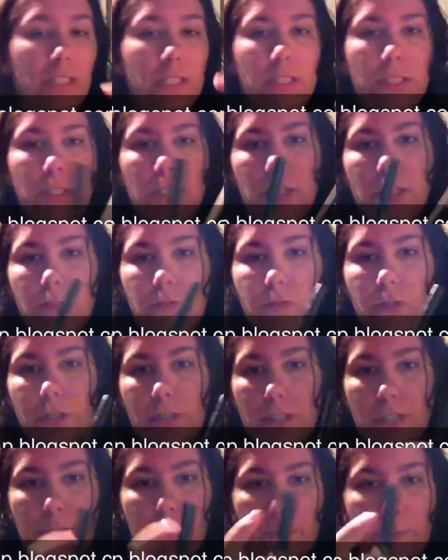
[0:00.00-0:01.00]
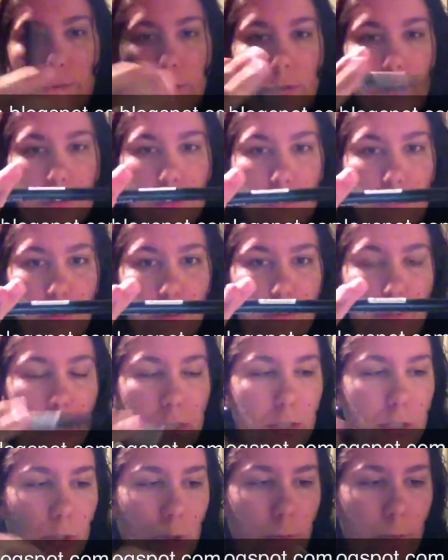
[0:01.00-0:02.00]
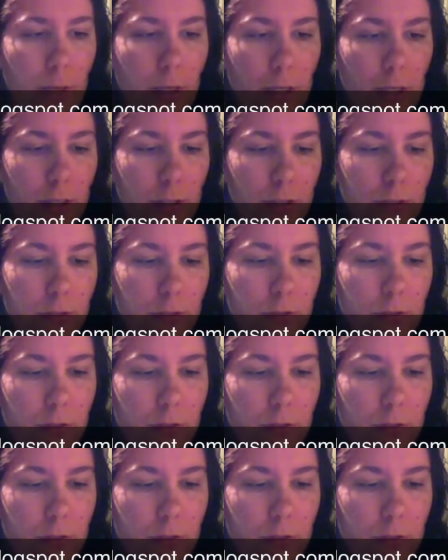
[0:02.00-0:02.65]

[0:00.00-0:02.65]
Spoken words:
It's just, for example, there's a memento pen.